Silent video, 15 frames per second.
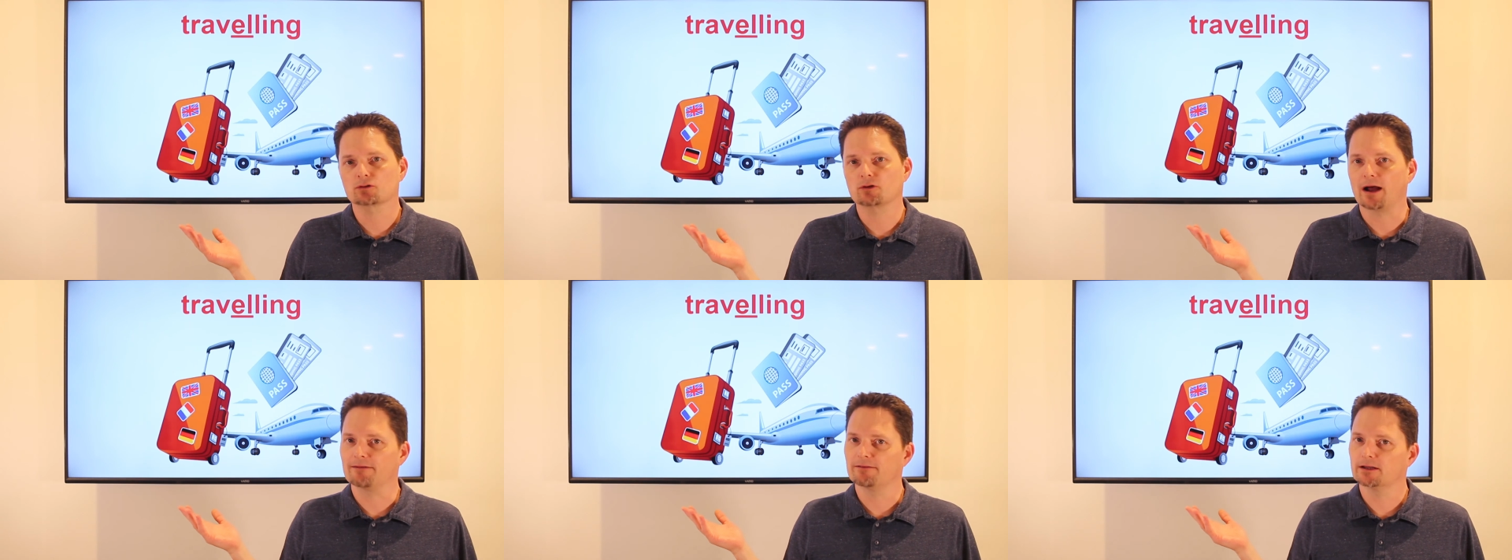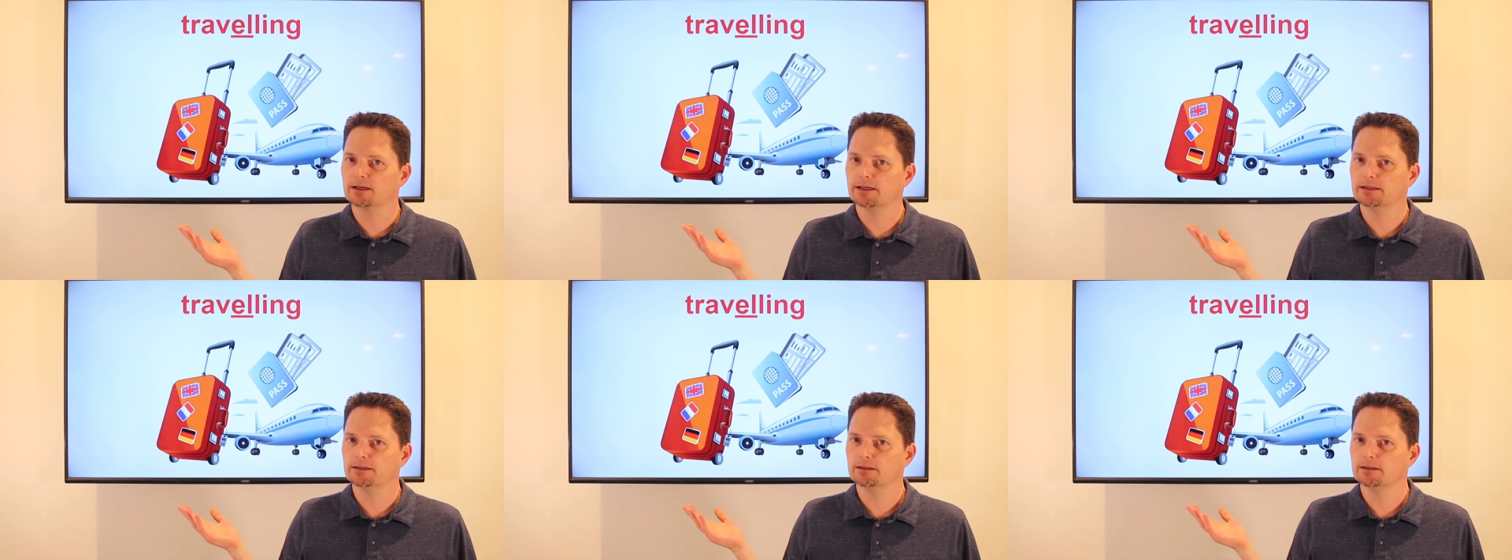
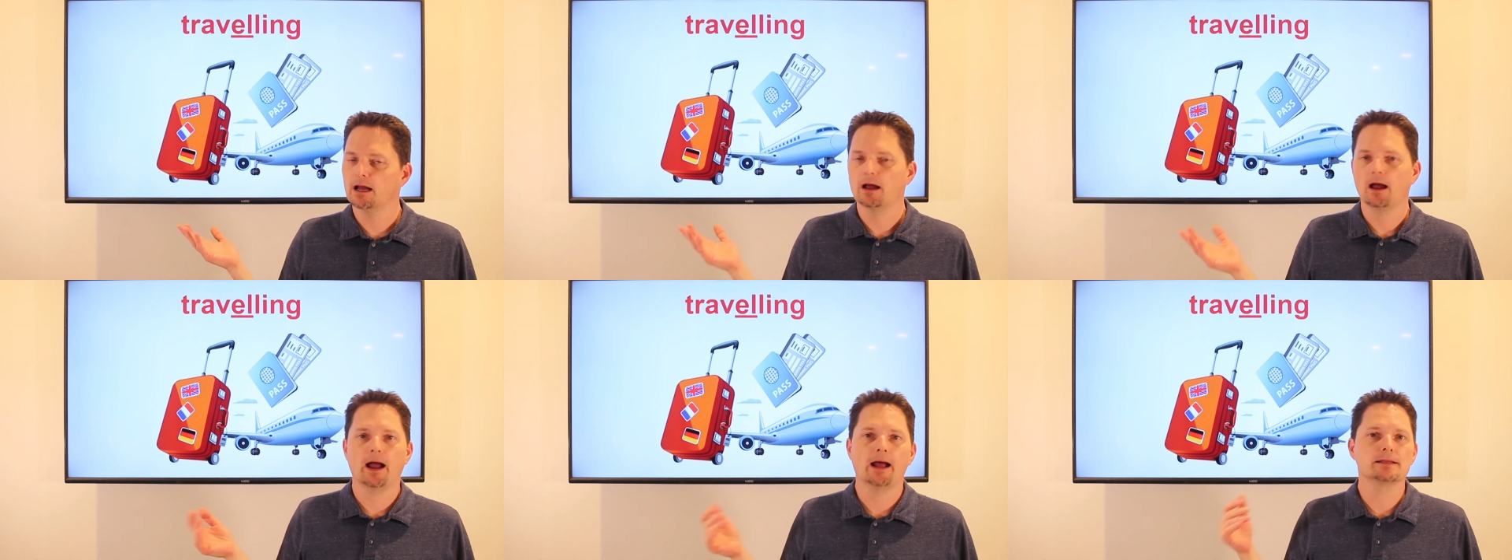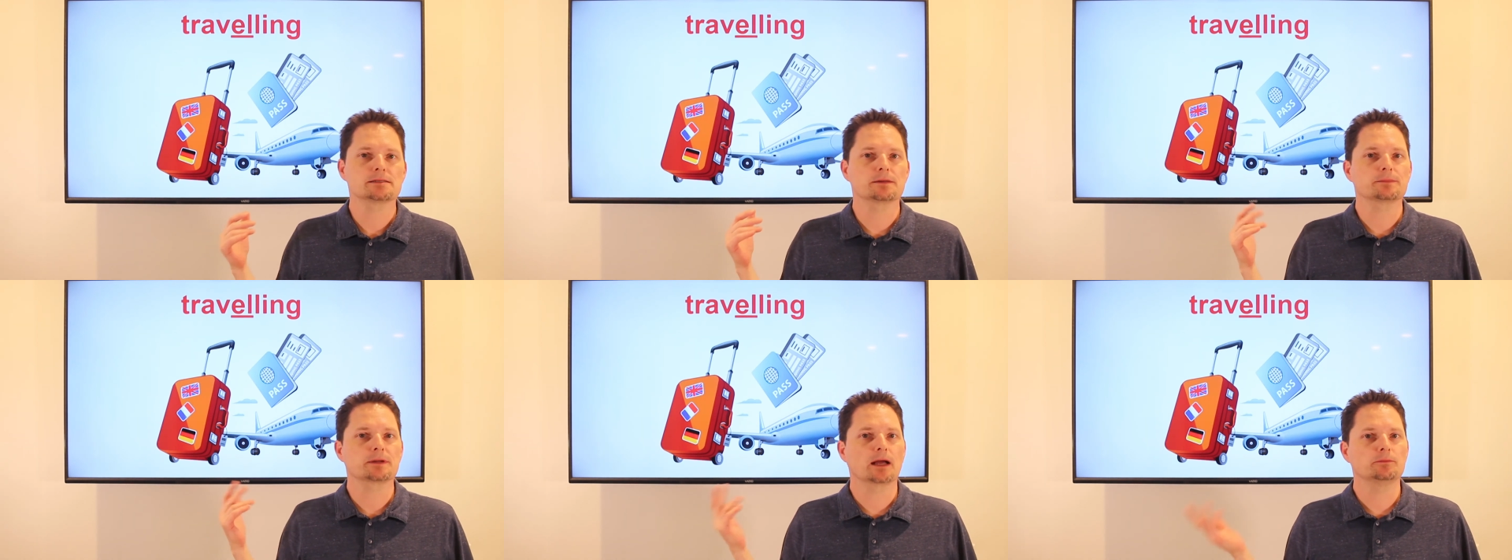traveling, and
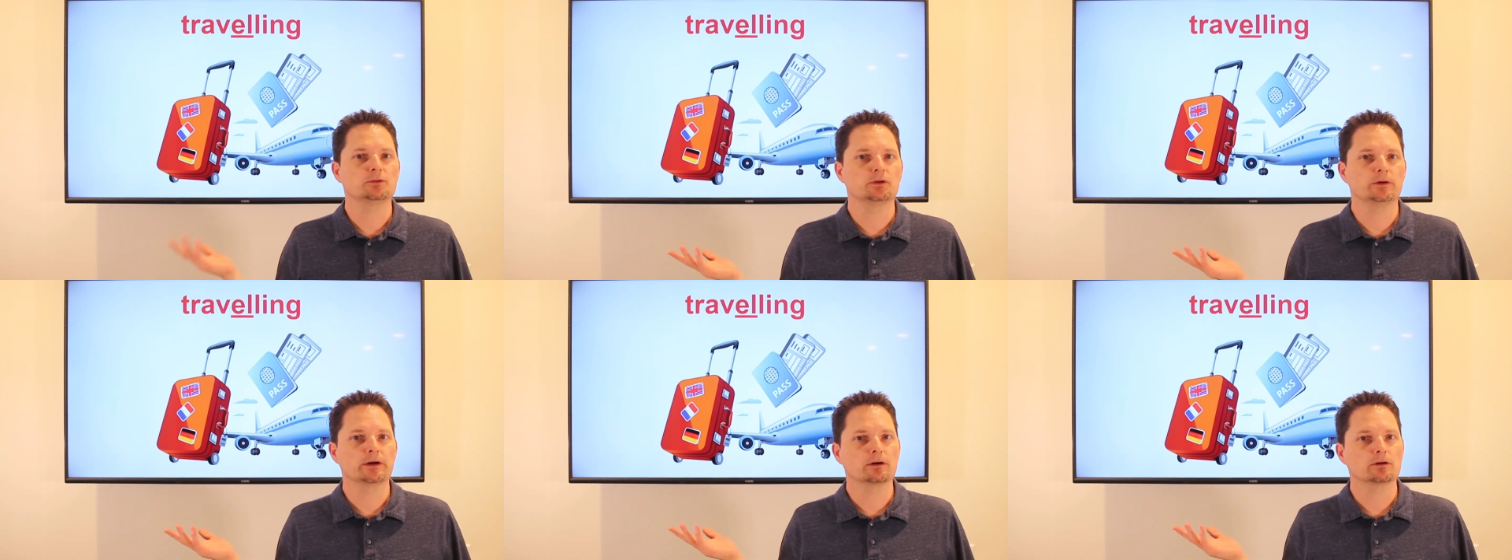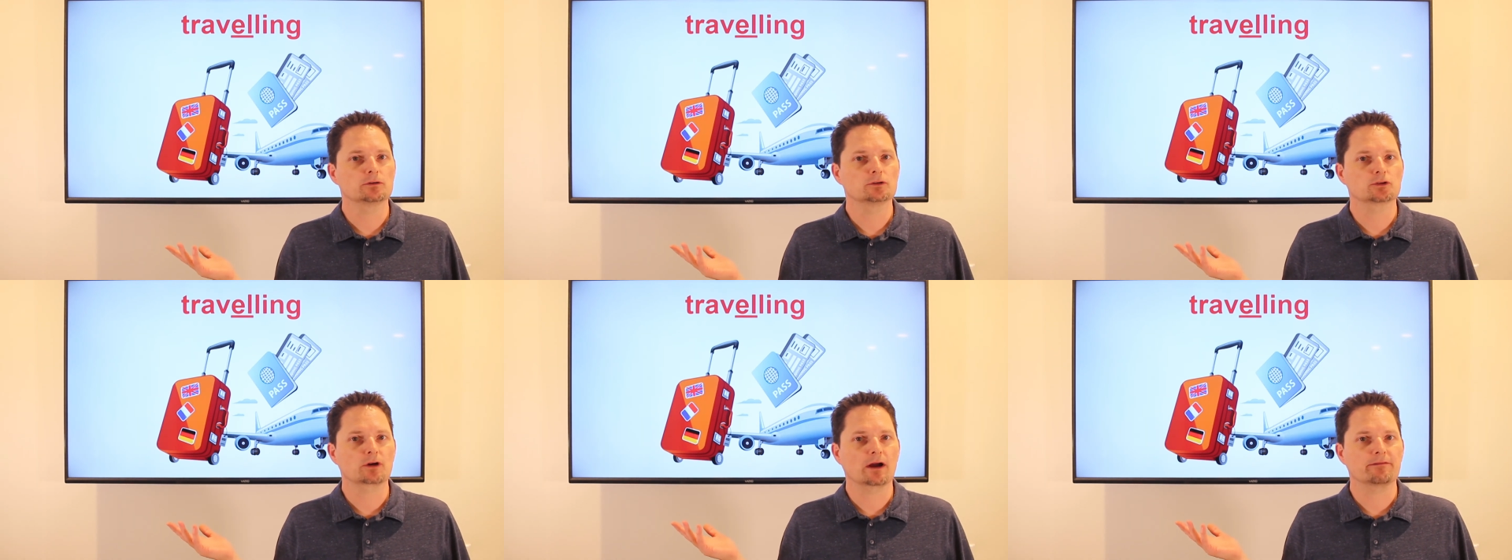sometimes you hear
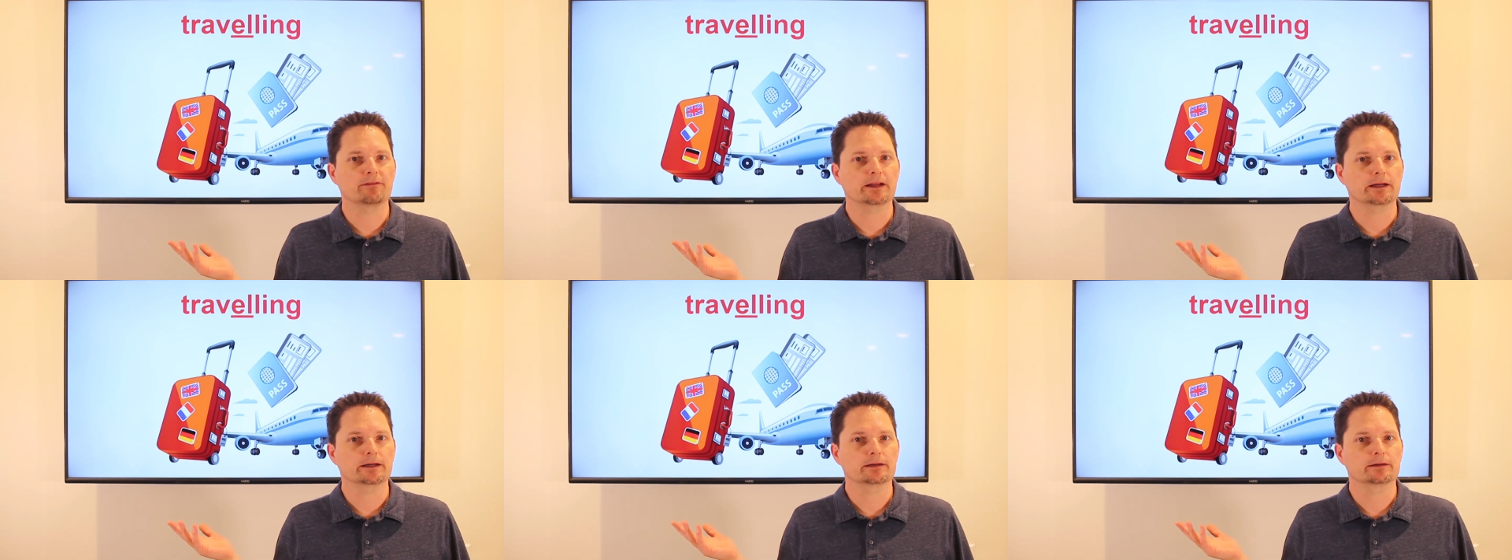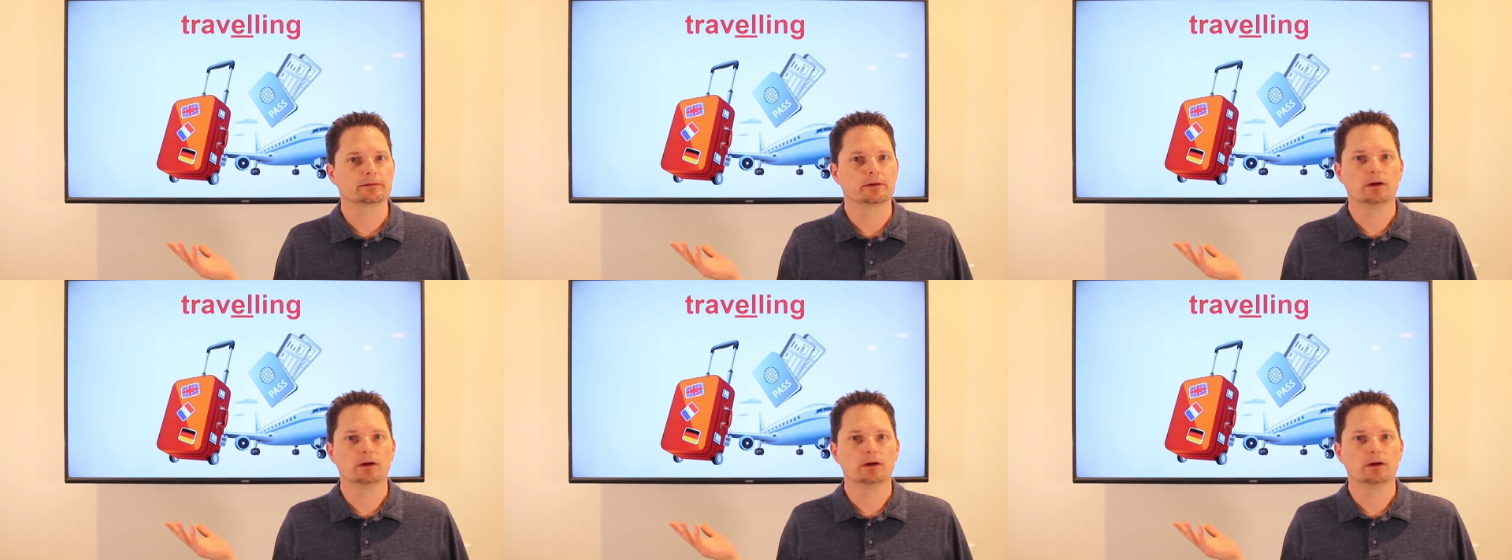traveling.